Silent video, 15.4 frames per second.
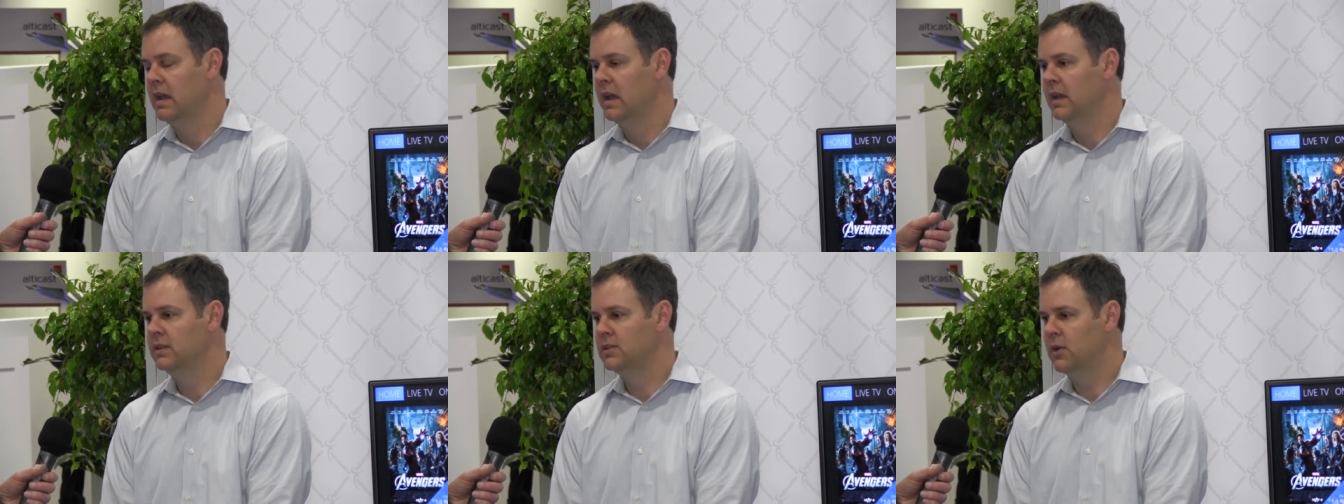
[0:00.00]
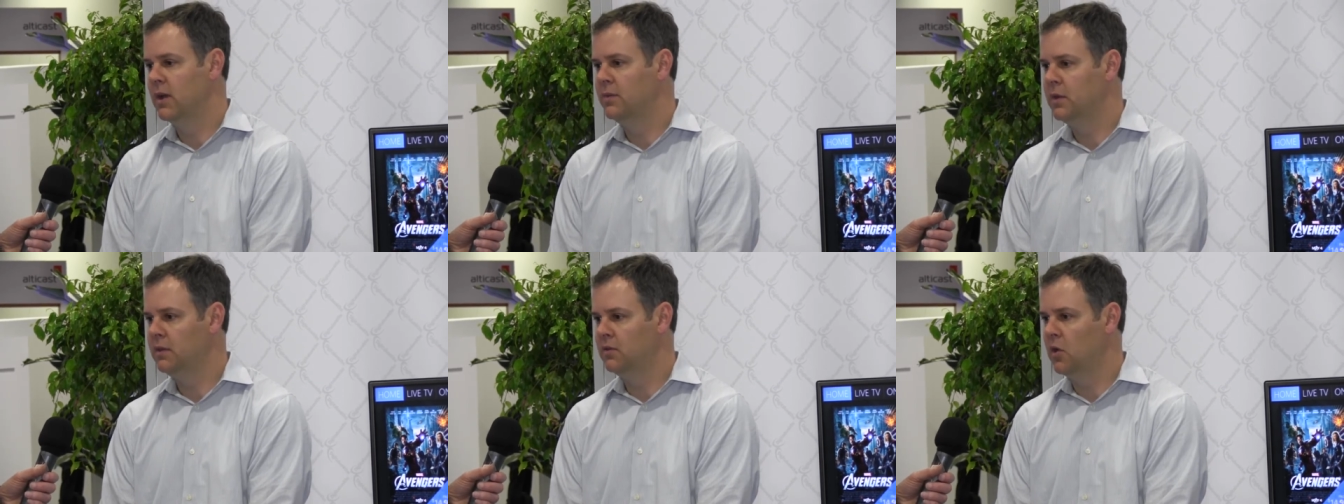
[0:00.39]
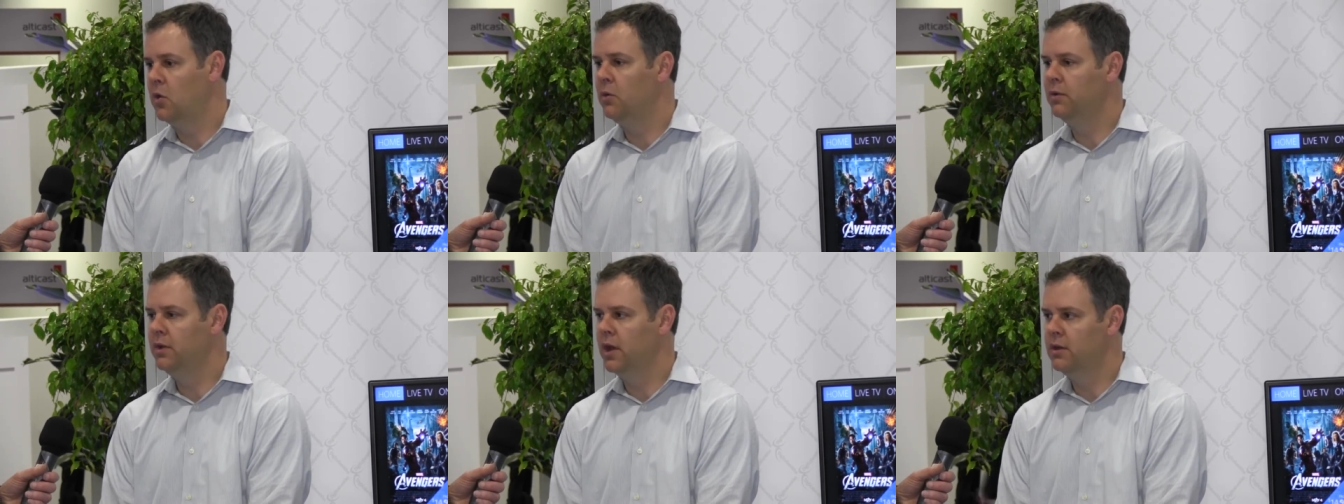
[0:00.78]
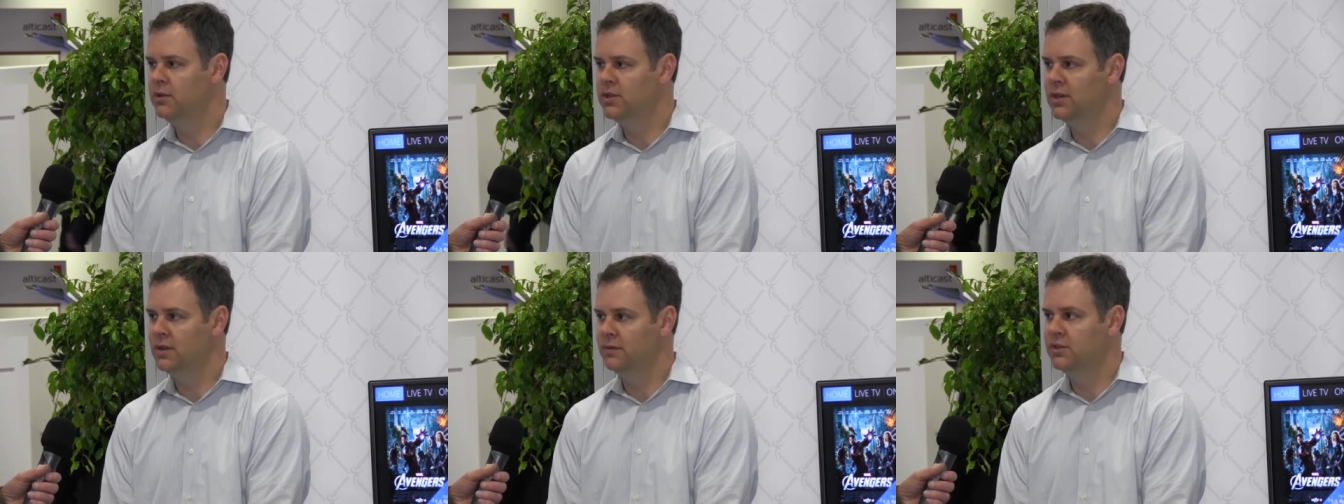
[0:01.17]
And so I think the whole
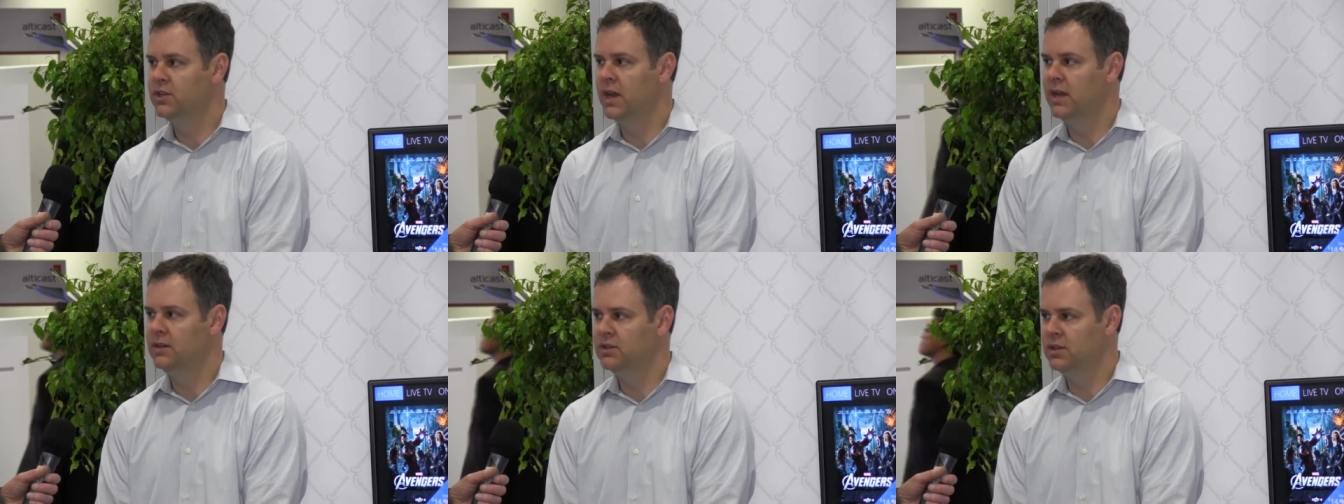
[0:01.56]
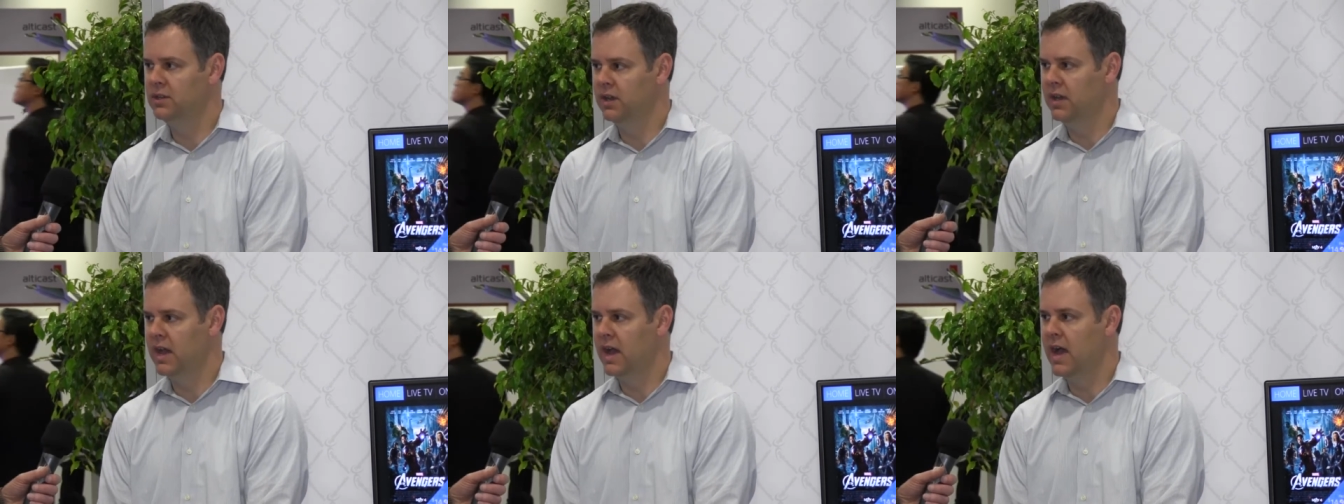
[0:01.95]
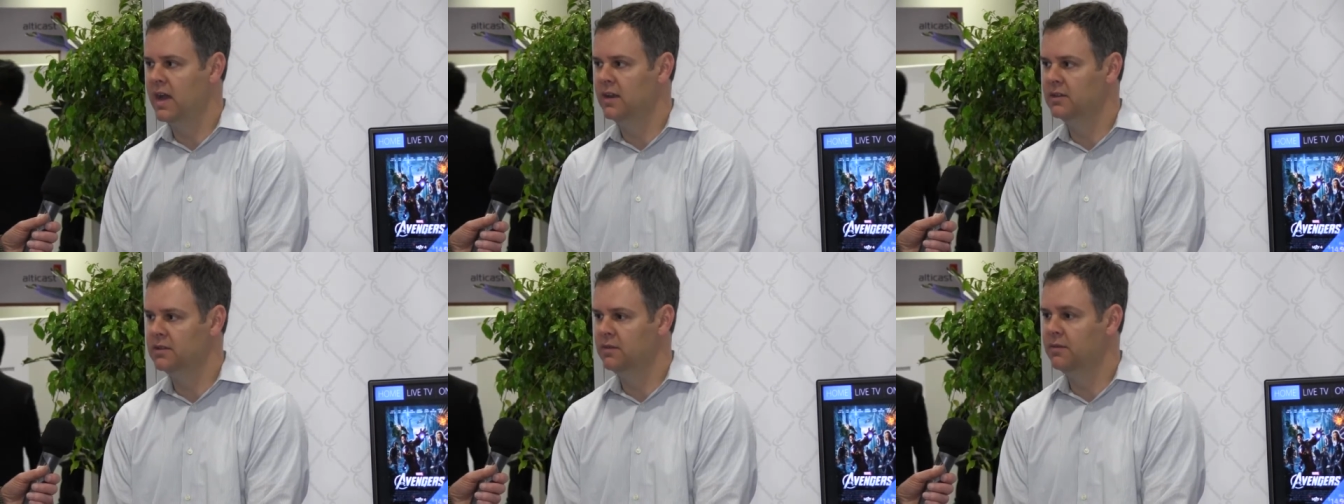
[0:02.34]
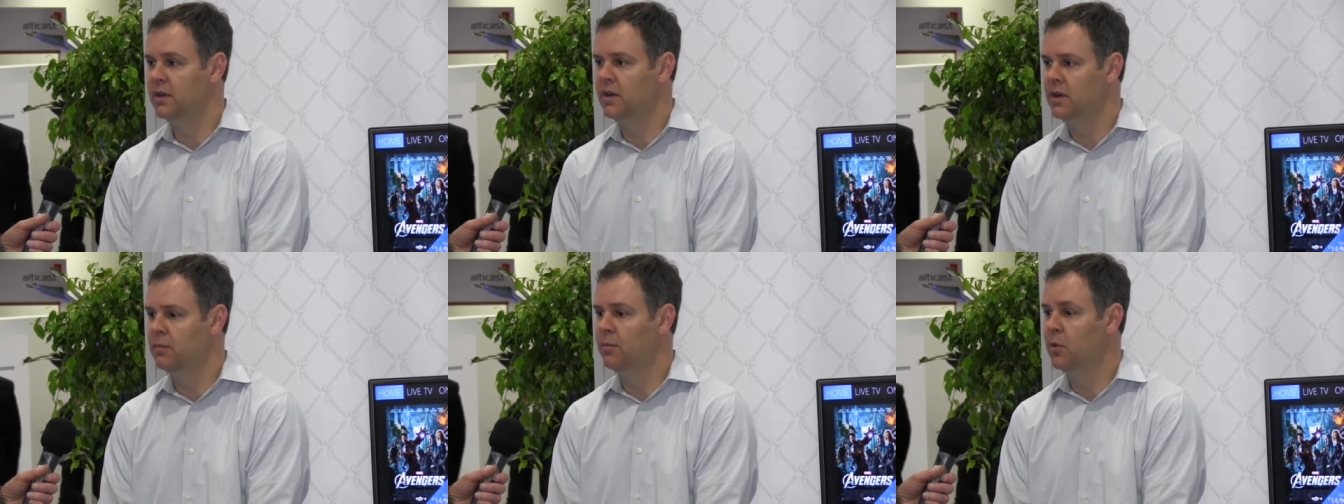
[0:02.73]
notion of changing the guide is a
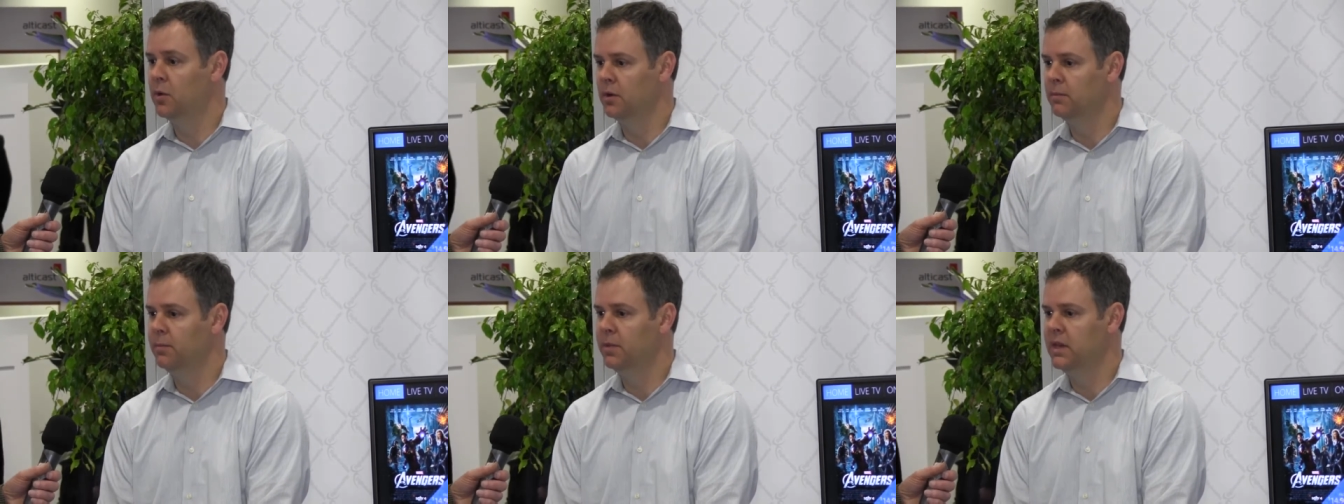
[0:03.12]
very important